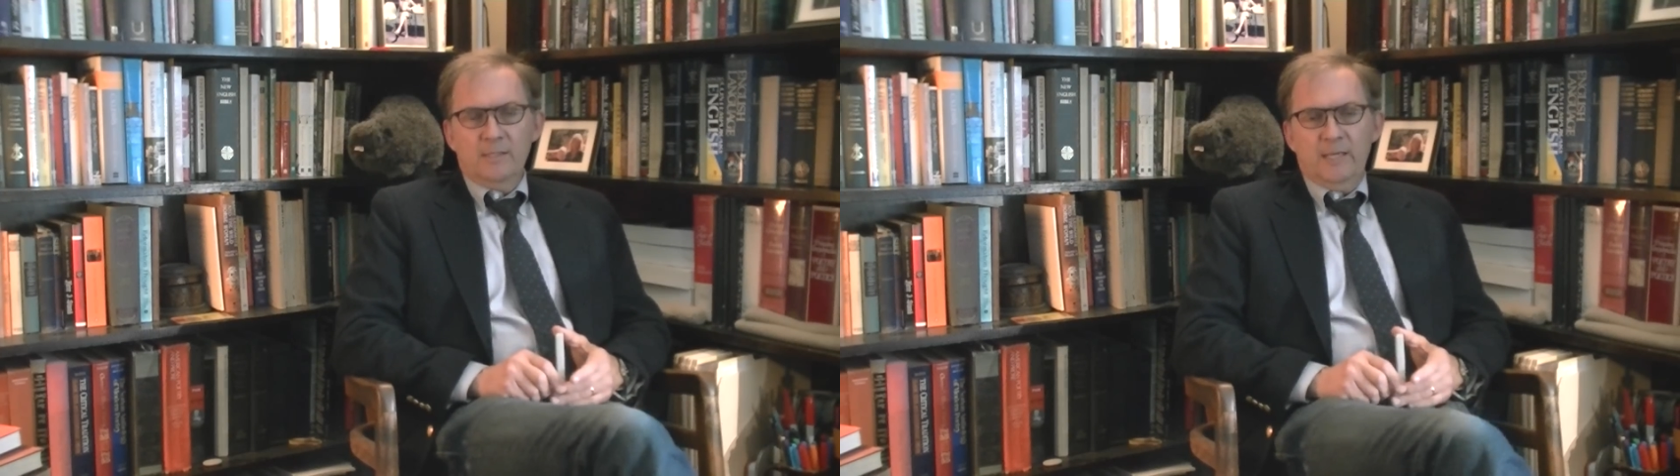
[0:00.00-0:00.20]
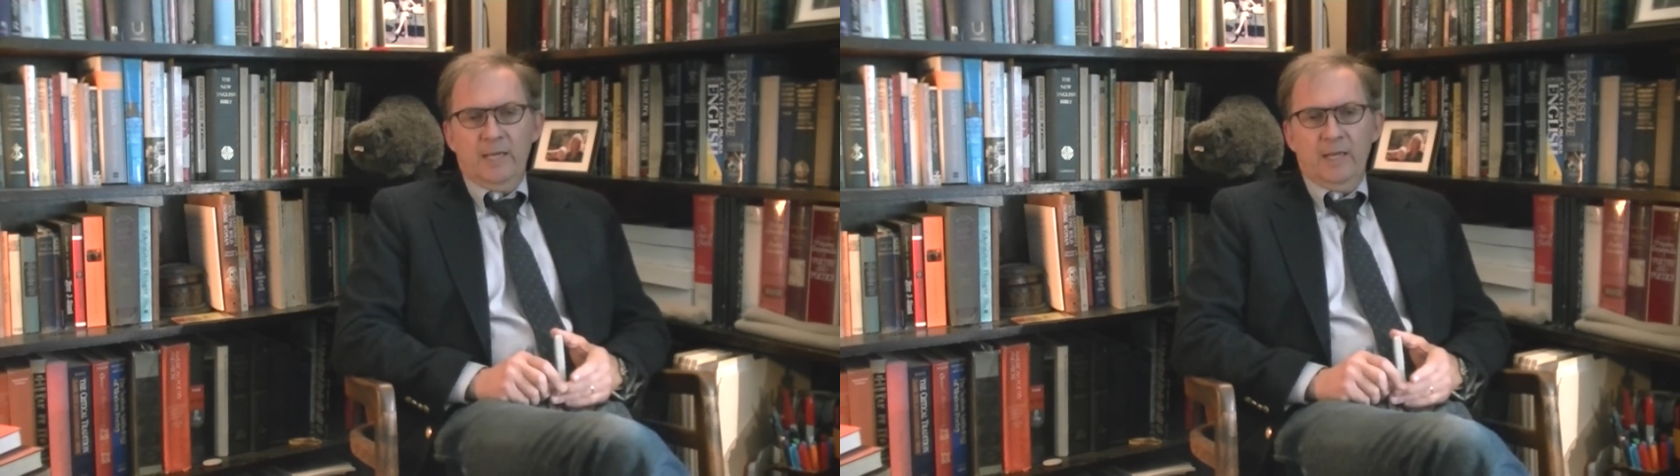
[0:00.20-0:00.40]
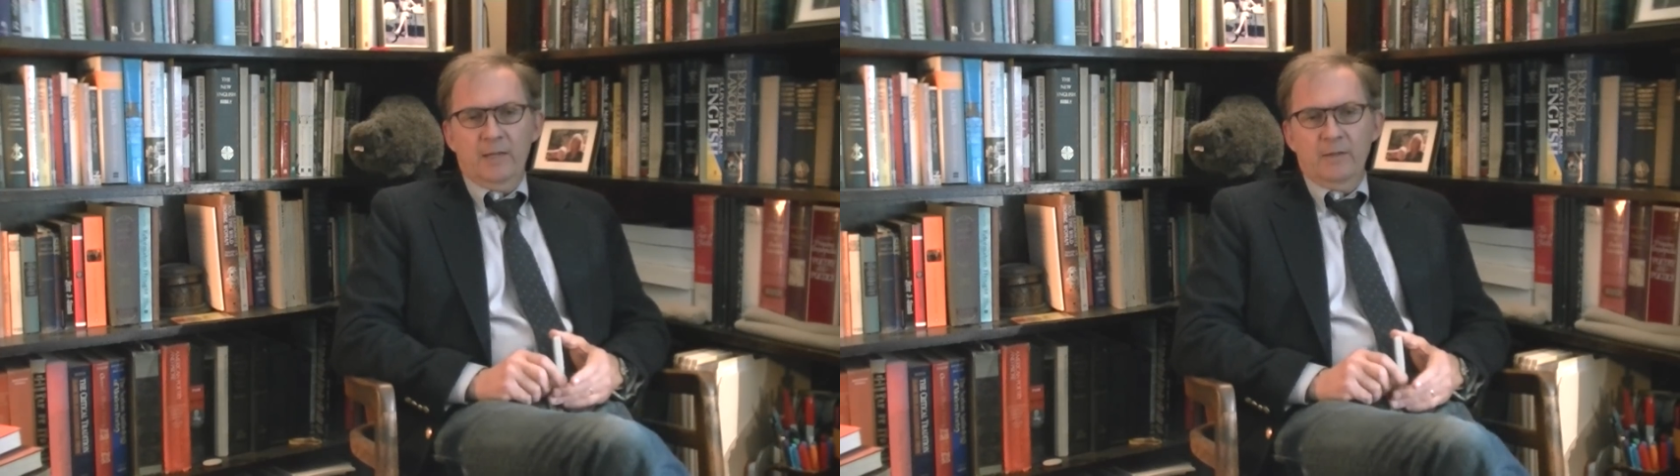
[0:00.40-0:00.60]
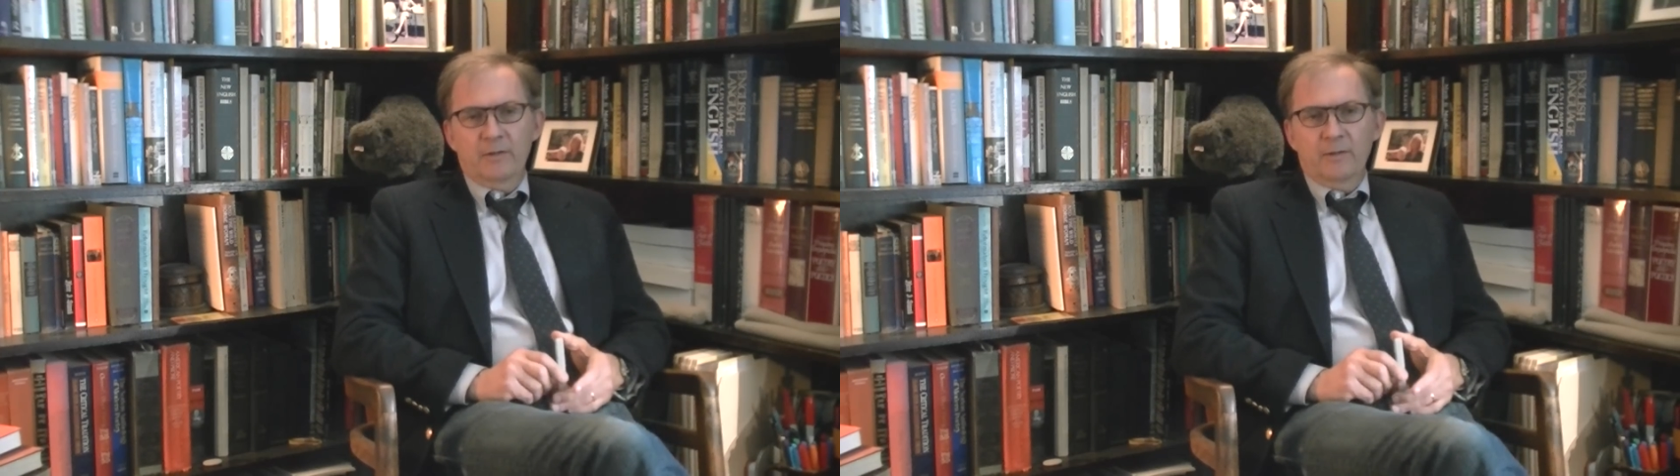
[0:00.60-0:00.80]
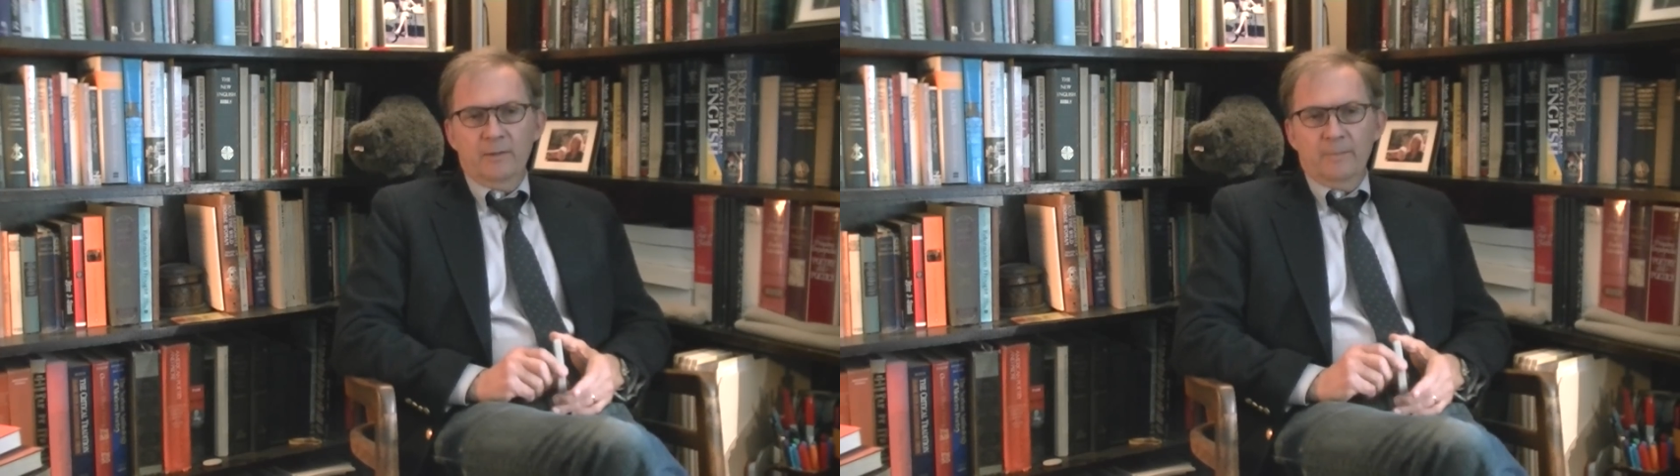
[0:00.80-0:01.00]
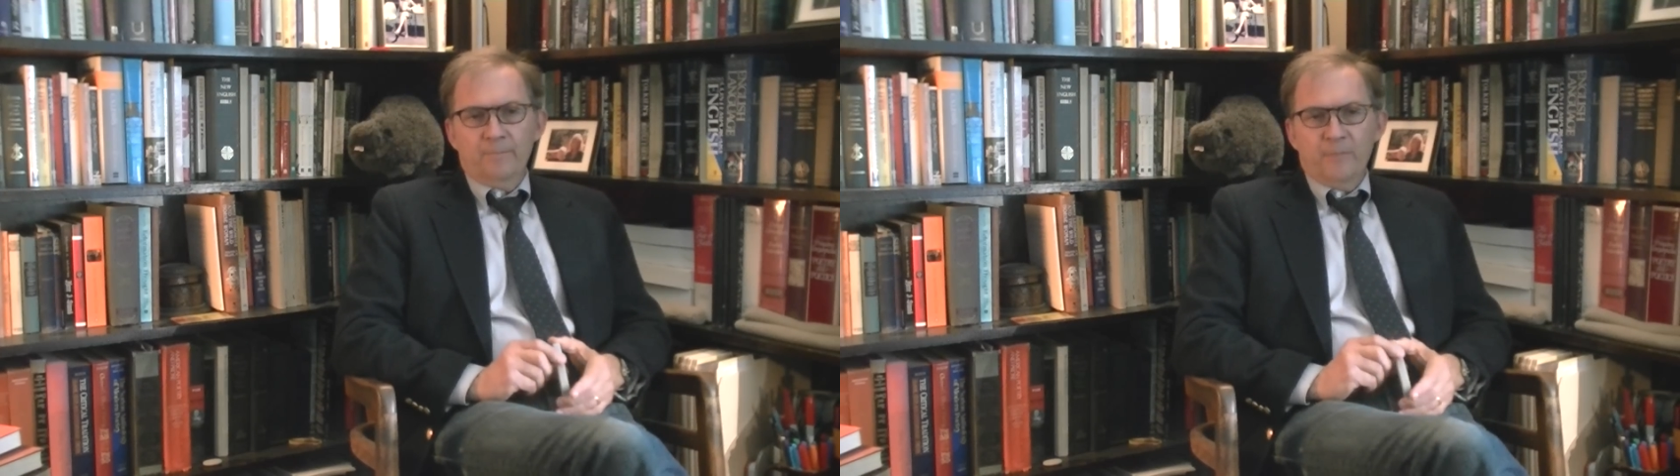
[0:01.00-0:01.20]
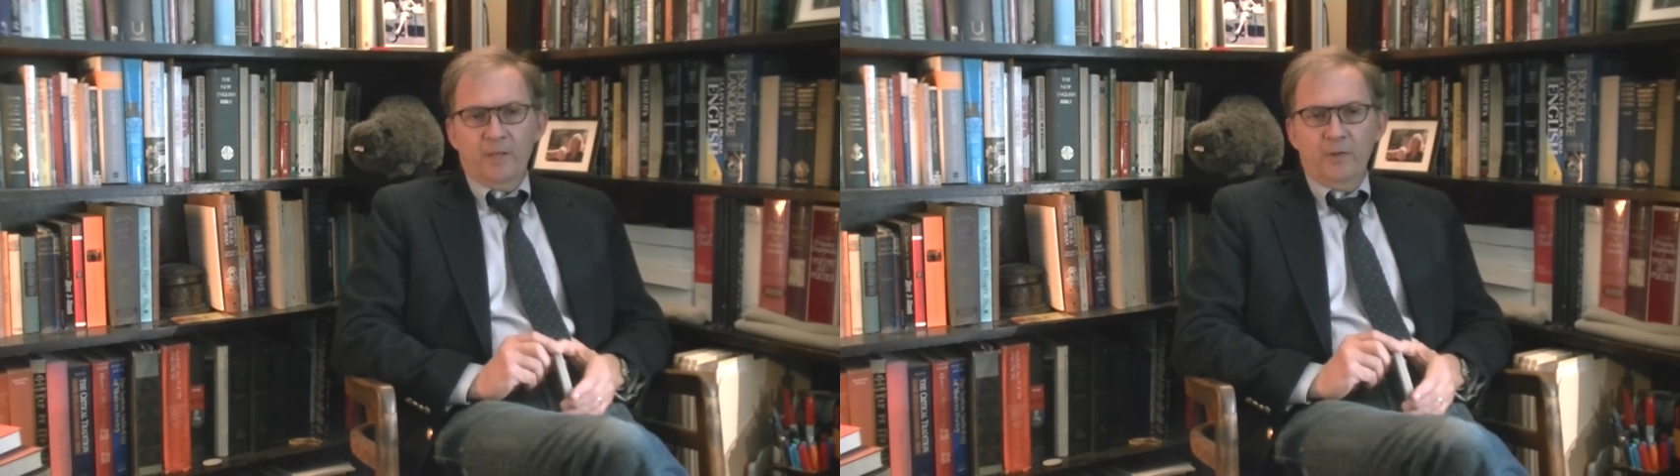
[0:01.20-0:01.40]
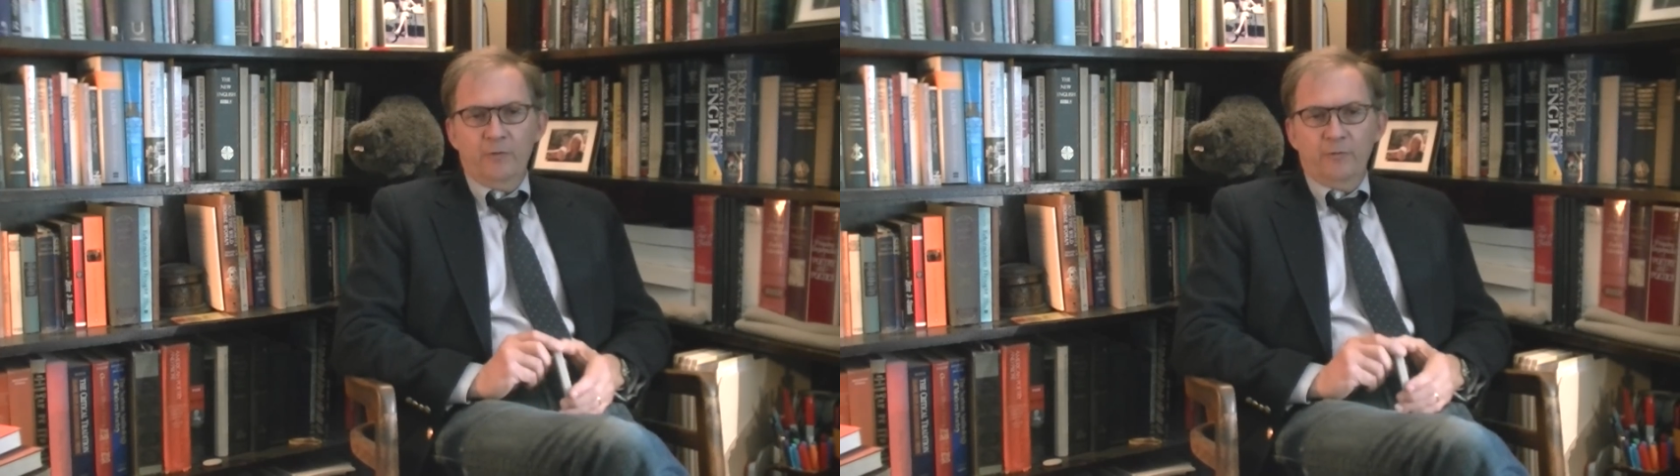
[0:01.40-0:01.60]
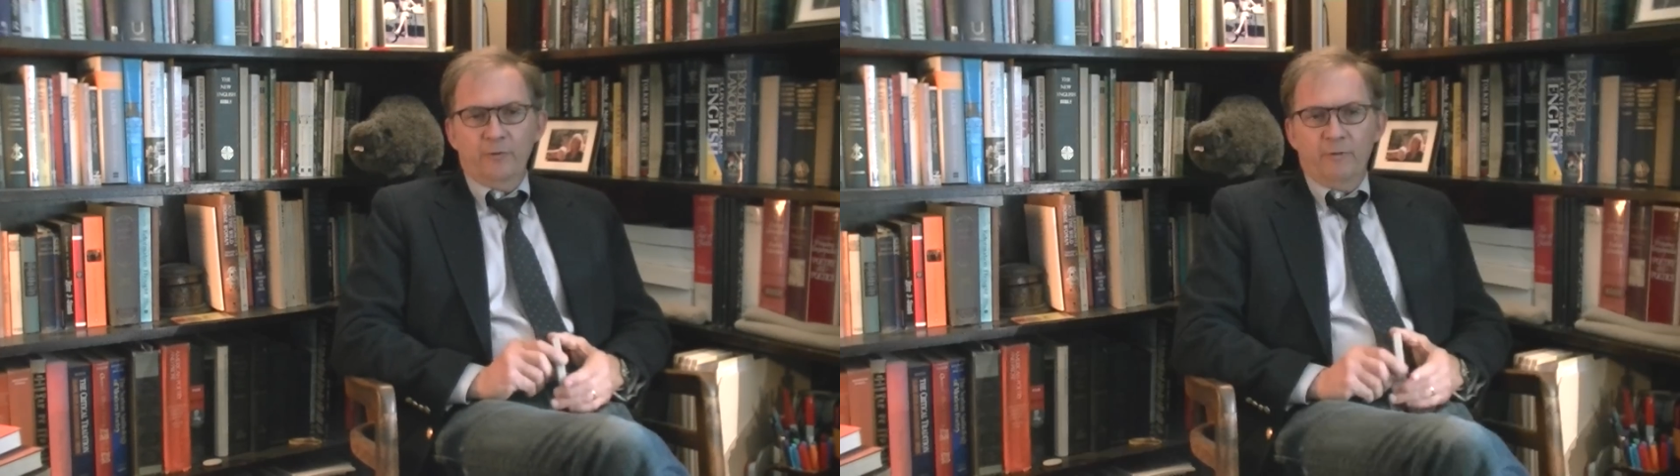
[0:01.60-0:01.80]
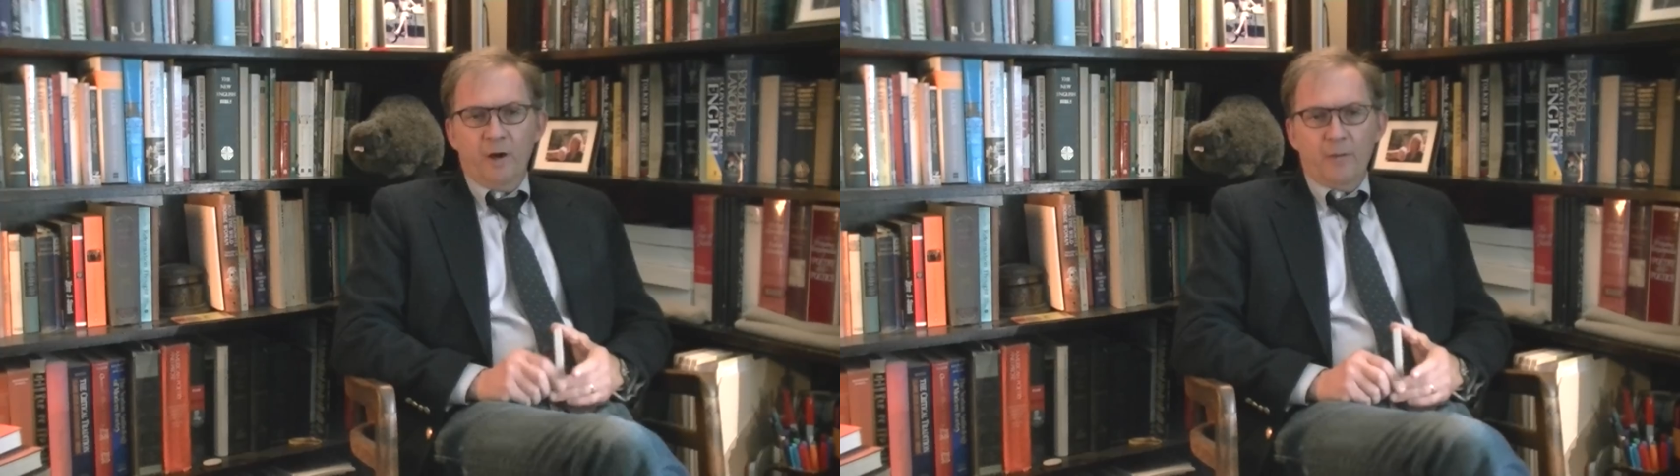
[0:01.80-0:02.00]
And his
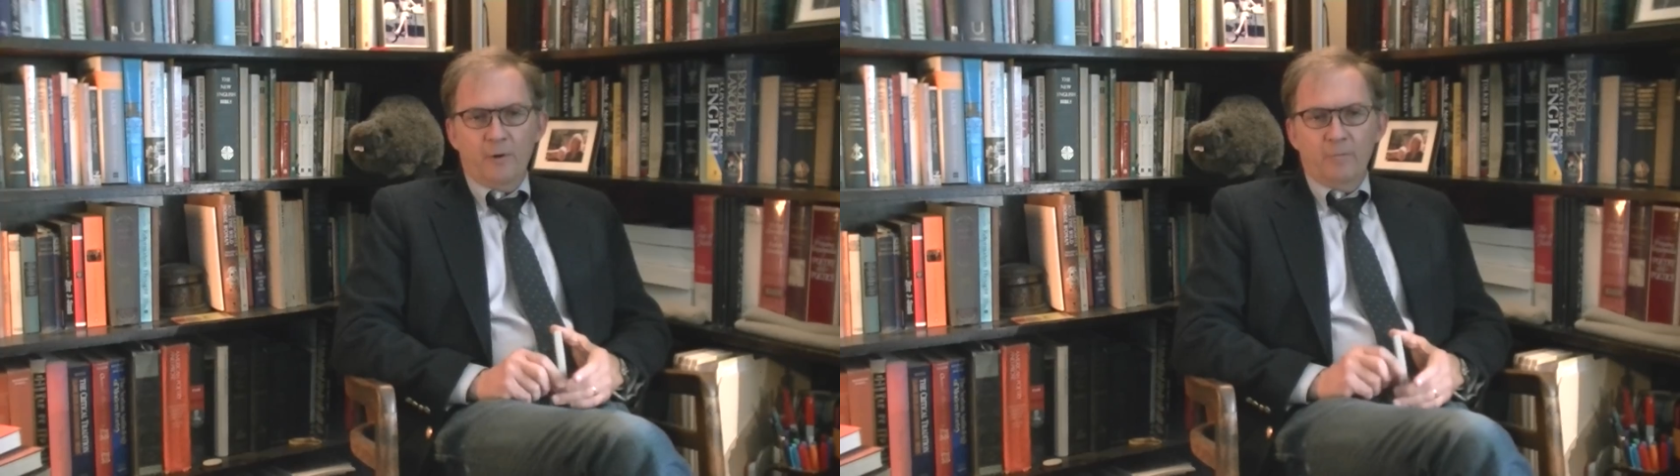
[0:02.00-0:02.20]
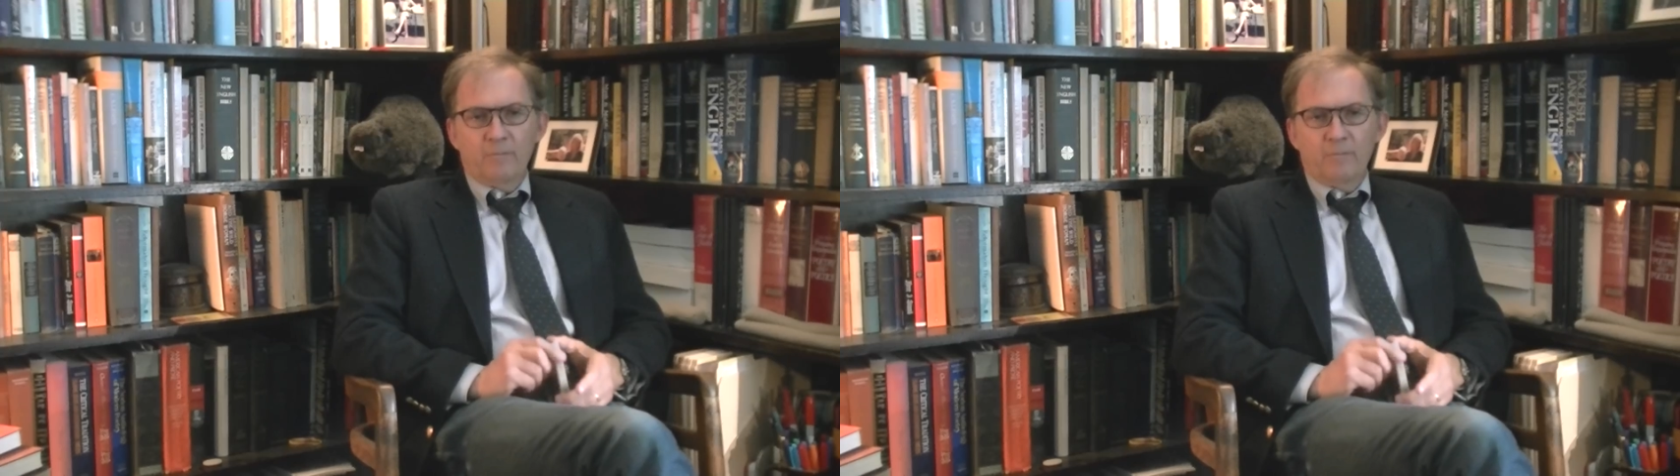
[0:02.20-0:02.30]
father,